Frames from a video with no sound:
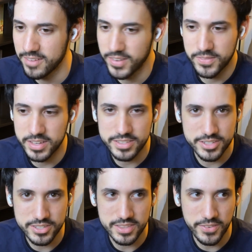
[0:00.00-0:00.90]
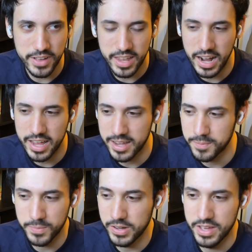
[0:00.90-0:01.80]
Maybe it's just the way that I am,
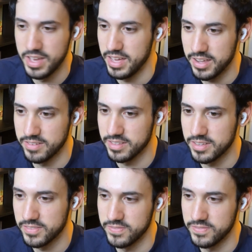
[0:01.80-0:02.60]
but it